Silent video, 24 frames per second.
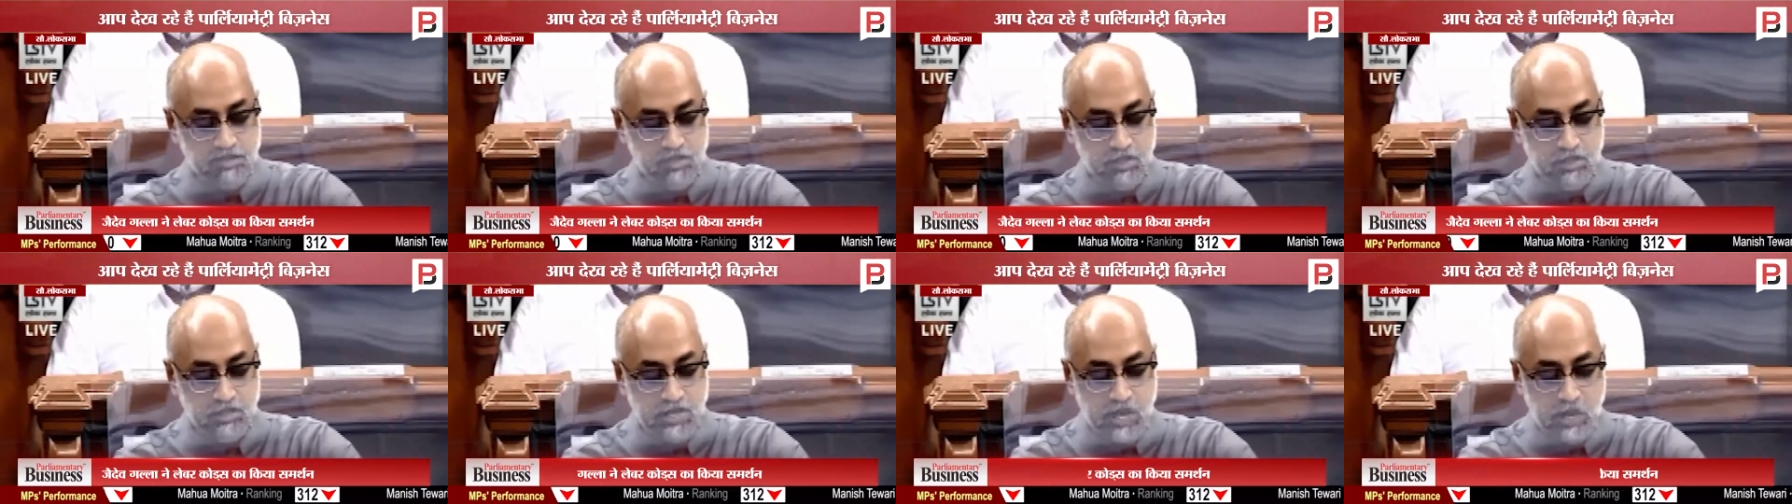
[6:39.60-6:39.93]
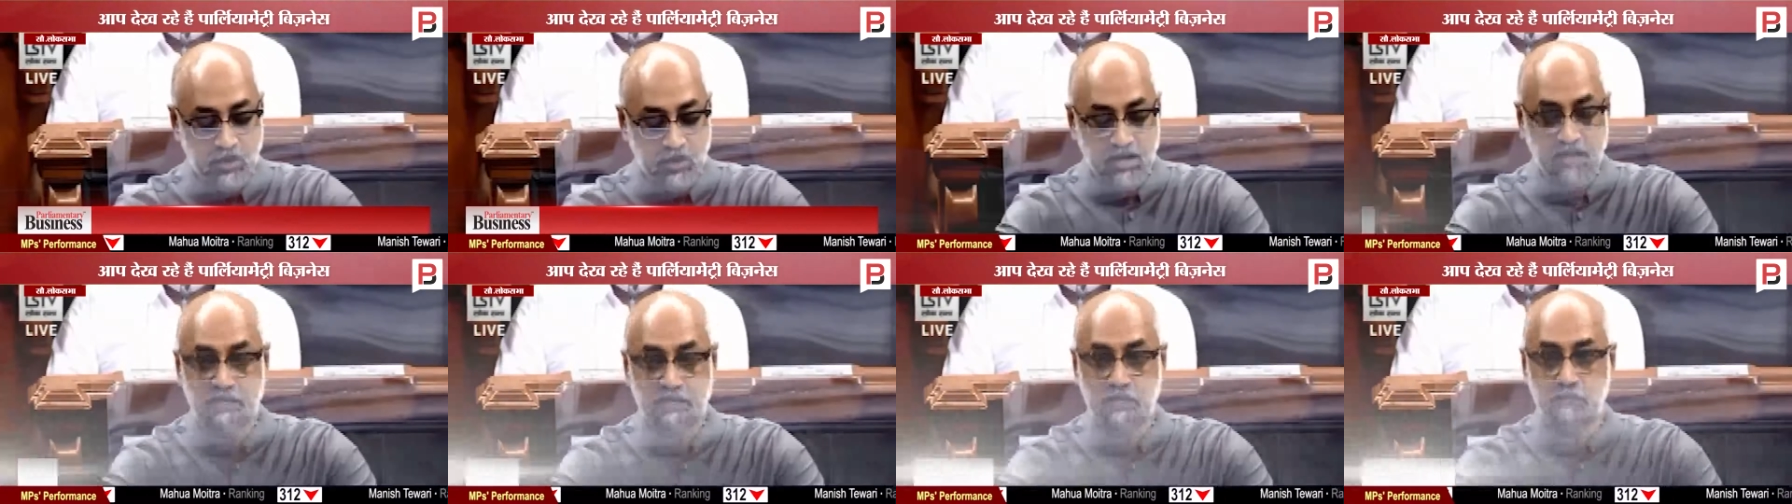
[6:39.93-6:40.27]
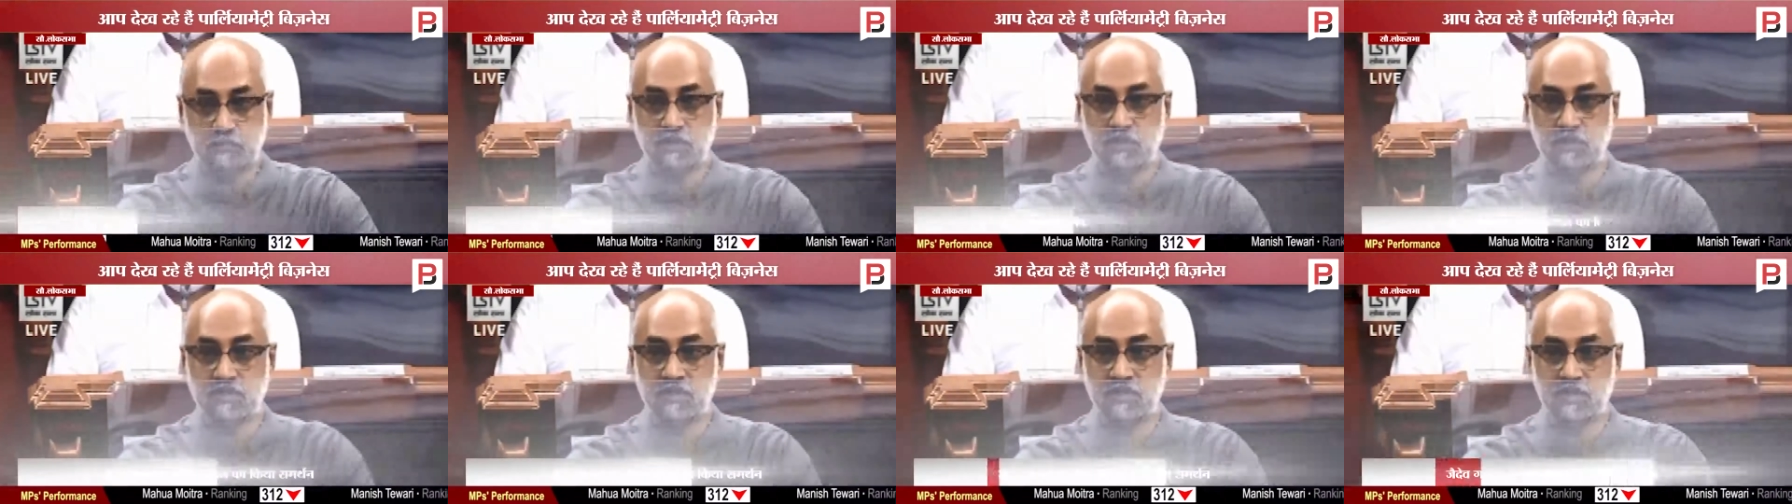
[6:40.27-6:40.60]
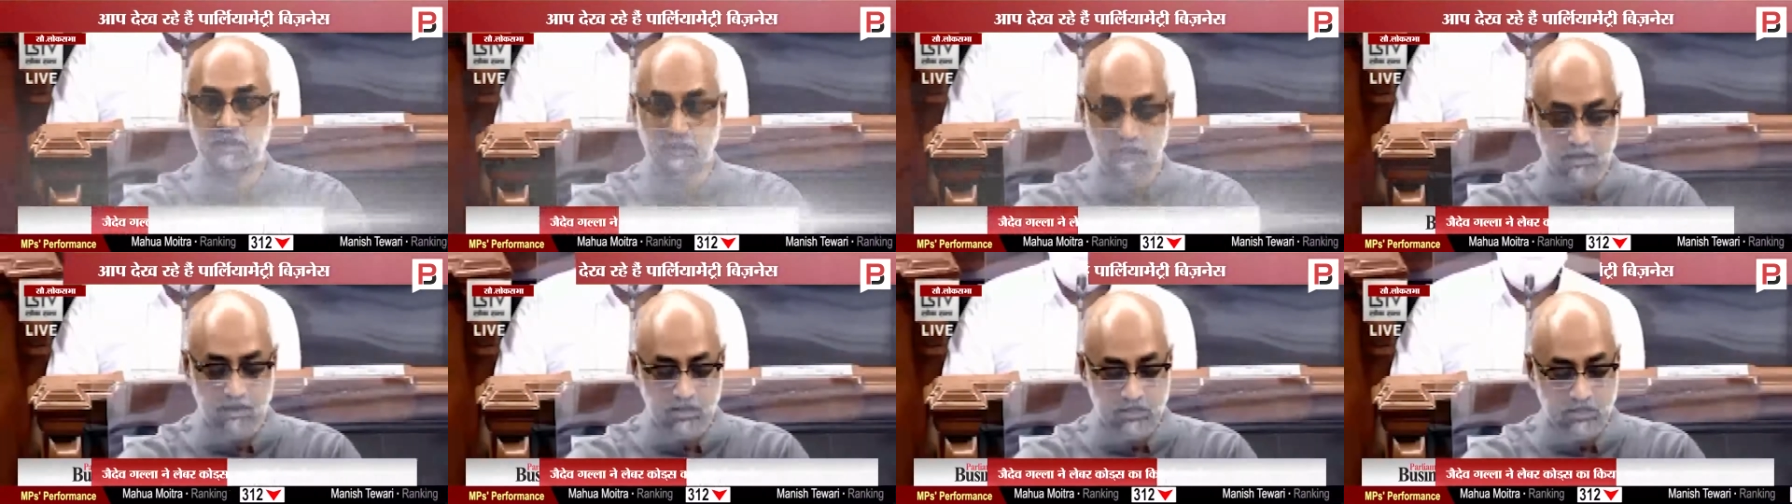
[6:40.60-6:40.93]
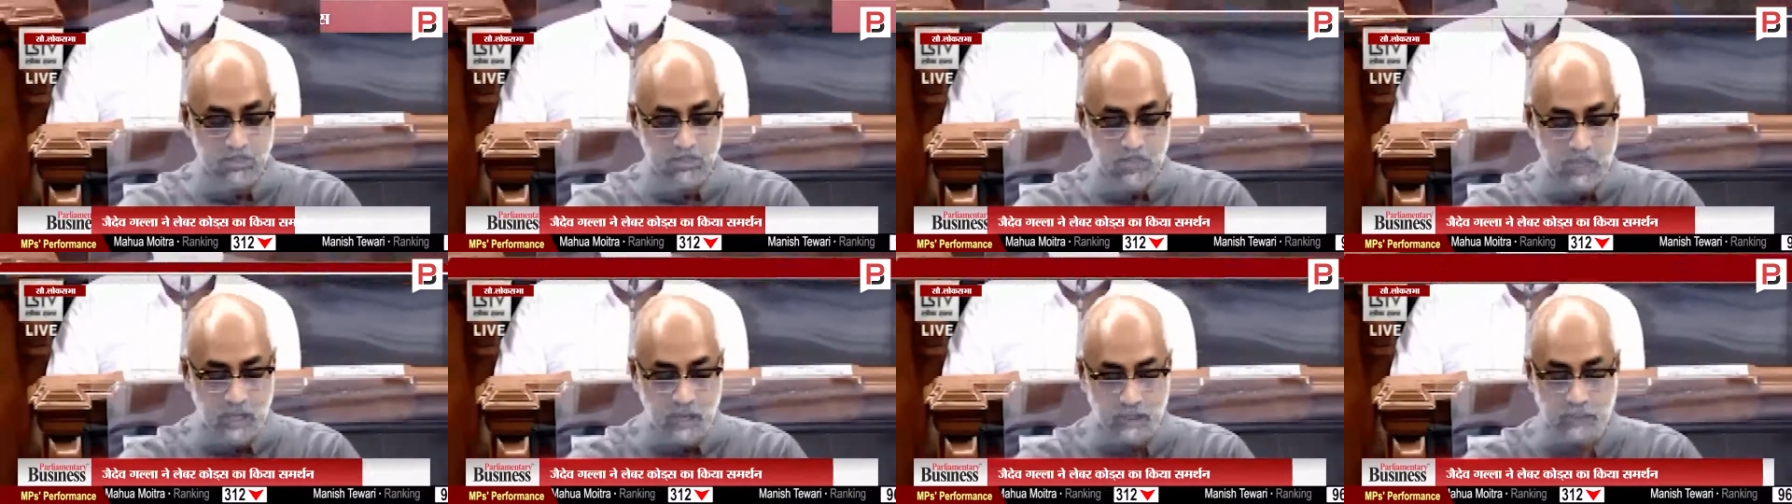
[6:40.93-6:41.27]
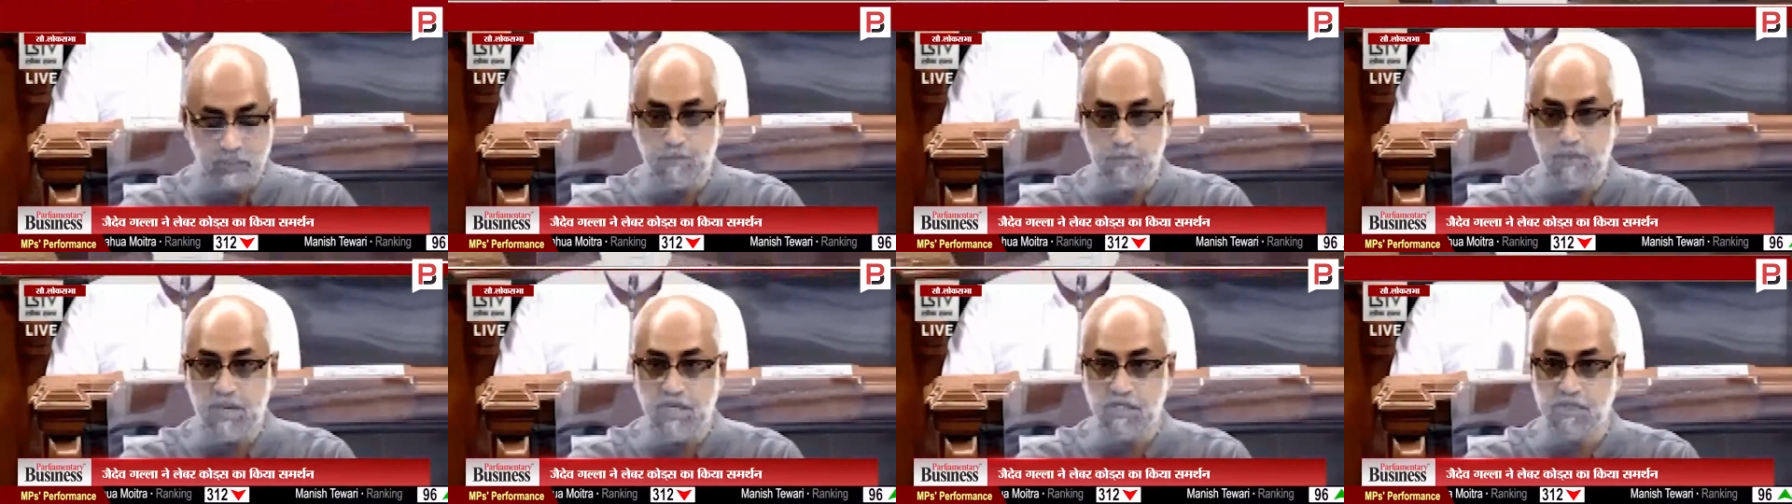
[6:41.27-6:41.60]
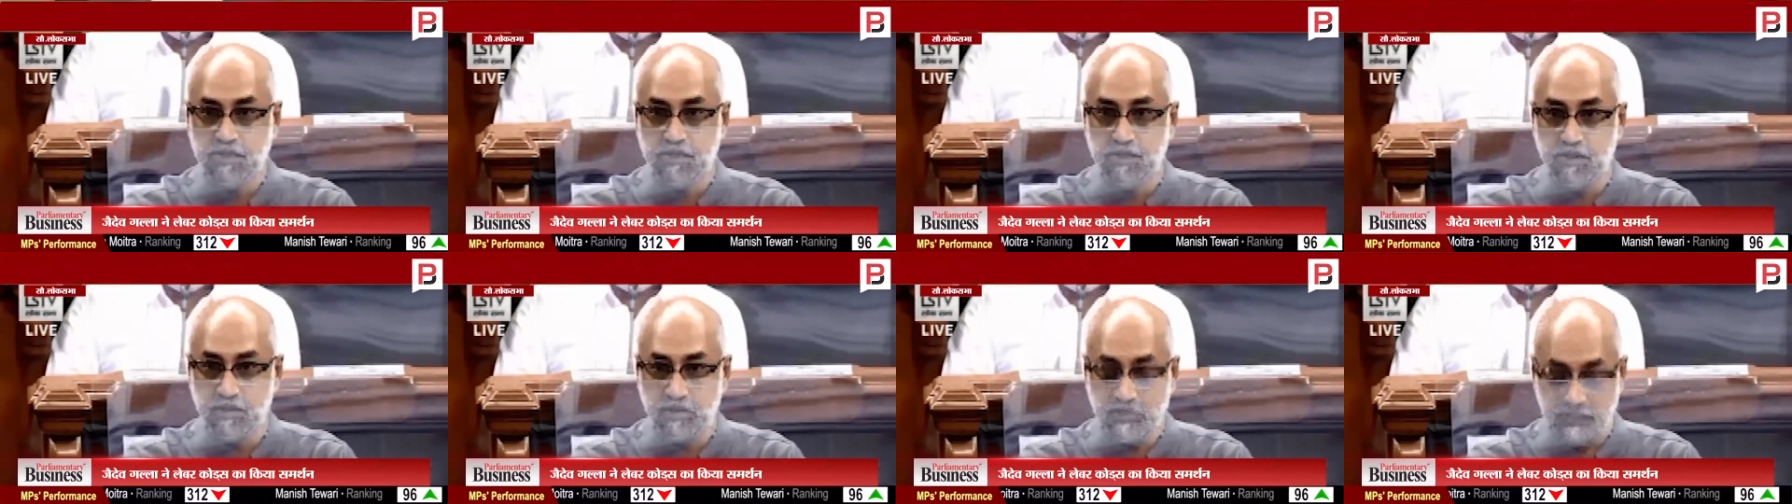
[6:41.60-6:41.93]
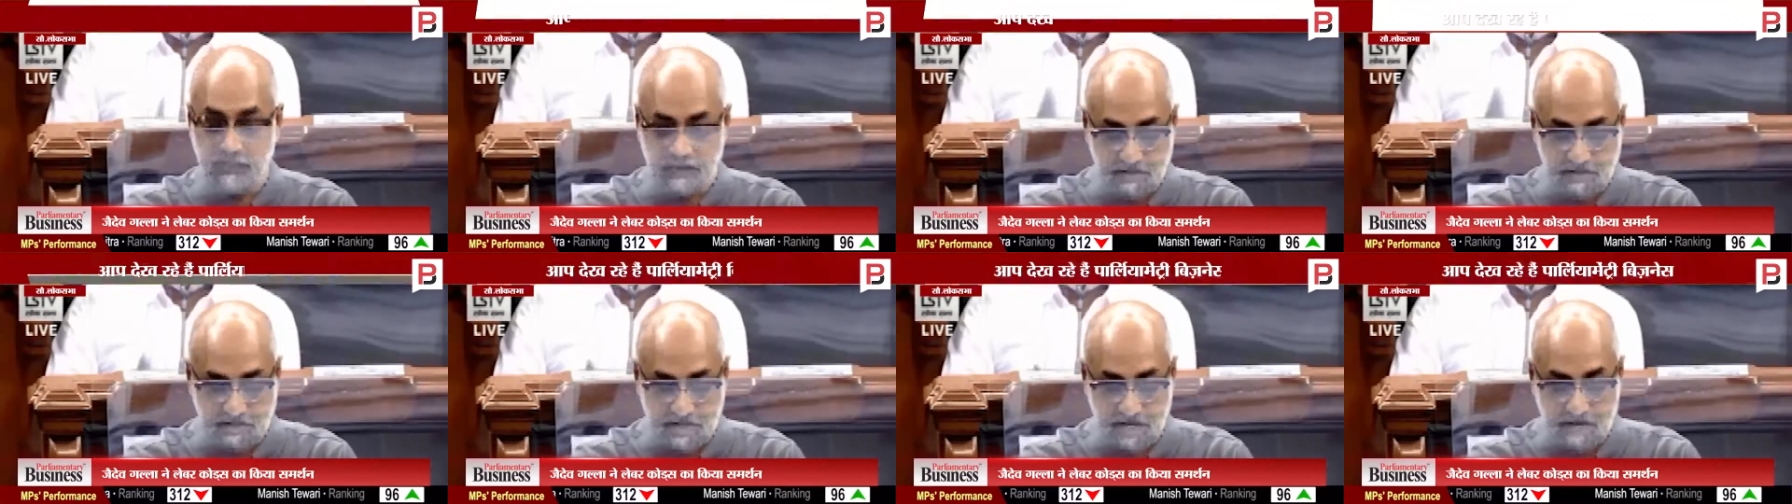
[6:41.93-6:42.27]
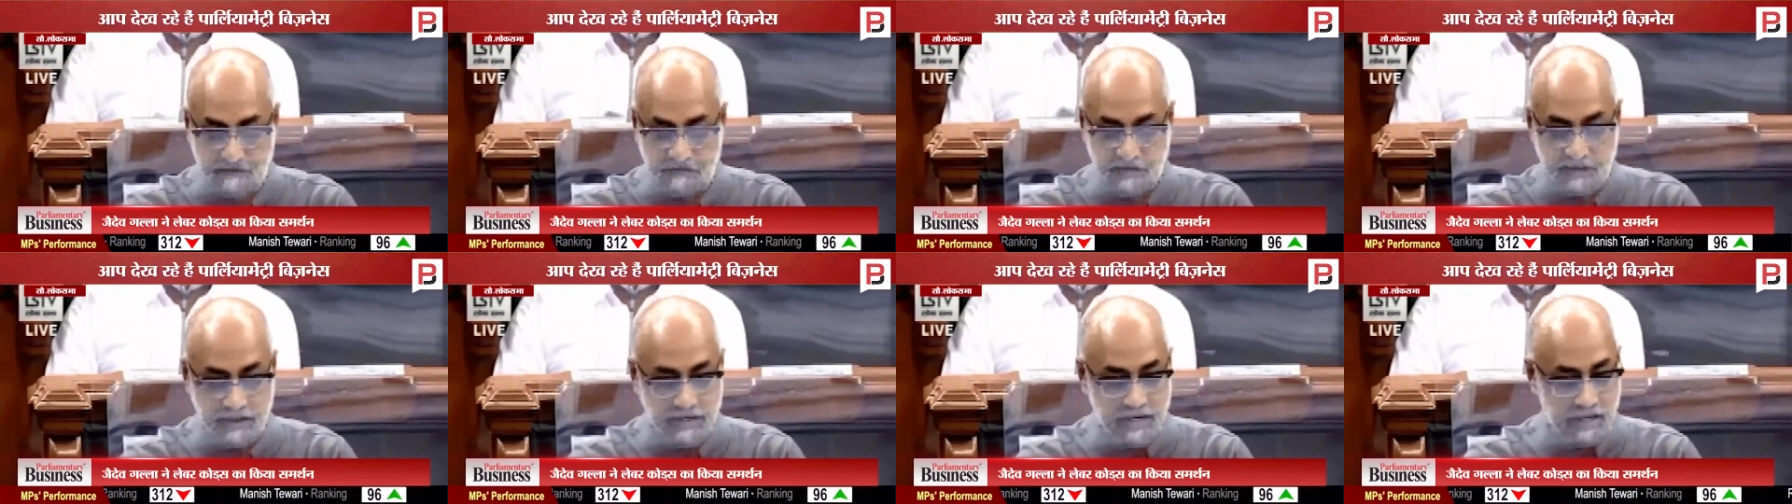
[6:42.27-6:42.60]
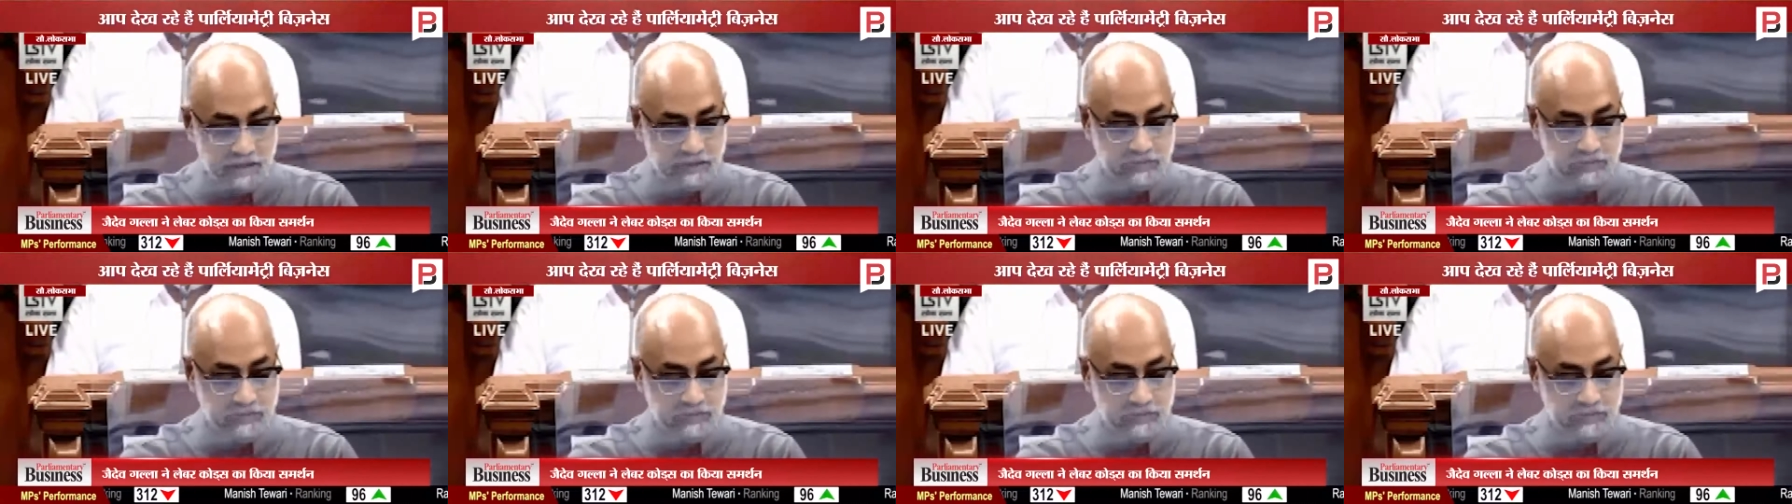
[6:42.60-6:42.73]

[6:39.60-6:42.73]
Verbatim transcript: Sir, now I come to the Occupational Safety,